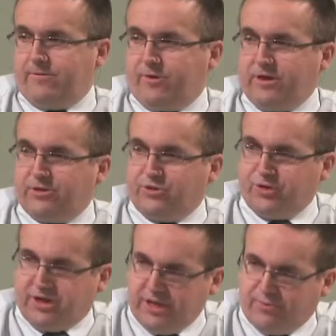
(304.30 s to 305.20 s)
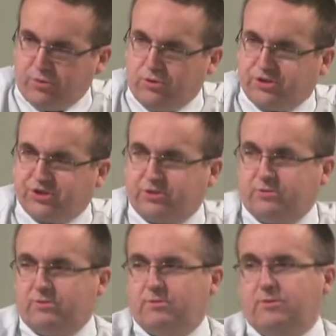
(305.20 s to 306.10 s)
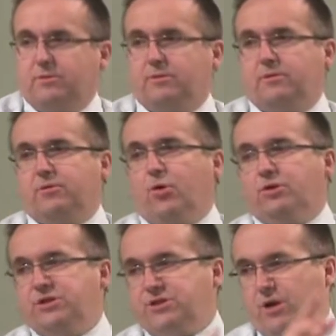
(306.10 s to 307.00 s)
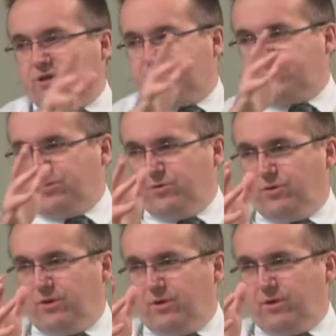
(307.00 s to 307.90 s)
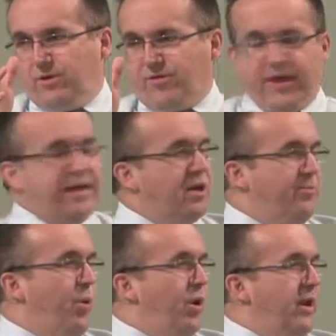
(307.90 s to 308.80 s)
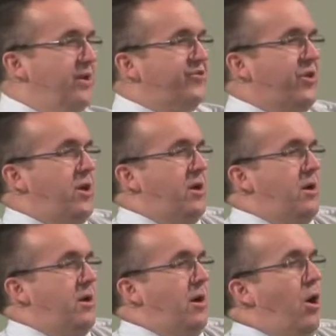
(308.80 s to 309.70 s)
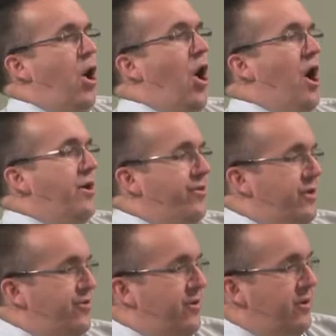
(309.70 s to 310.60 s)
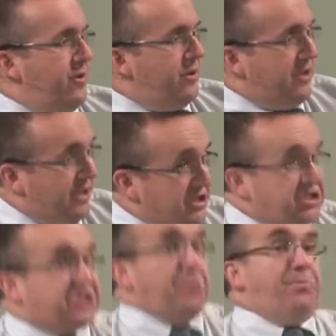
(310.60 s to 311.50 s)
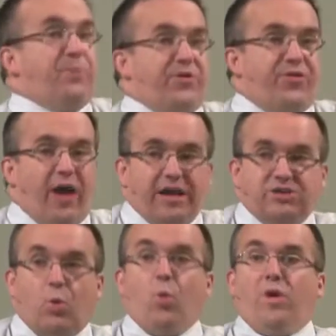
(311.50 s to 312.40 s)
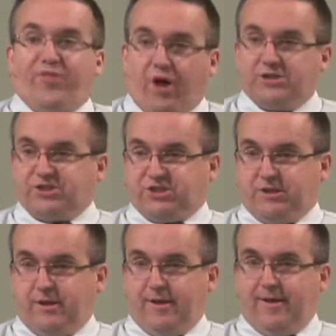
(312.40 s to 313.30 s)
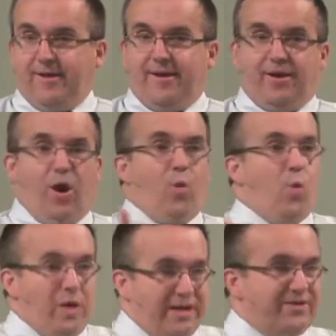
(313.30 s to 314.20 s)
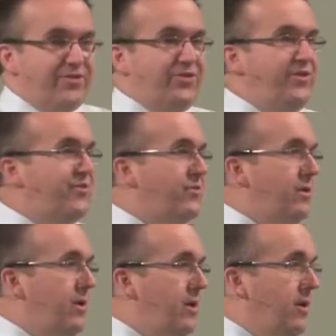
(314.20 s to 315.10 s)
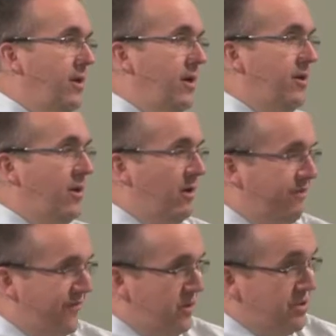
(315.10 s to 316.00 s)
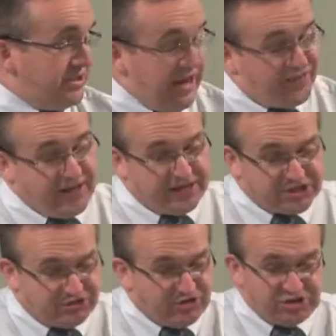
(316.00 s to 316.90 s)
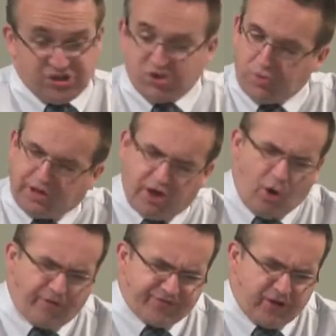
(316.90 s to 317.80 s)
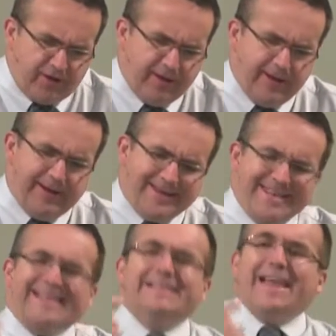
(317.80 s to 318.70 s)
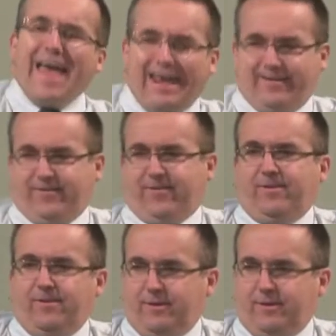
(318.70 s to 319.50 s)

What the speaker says: The writer to the Hebrews causes us to think upon his heart that can sympathize with us in our weaknesses and in our failures. And I think as Christians, we can often neglect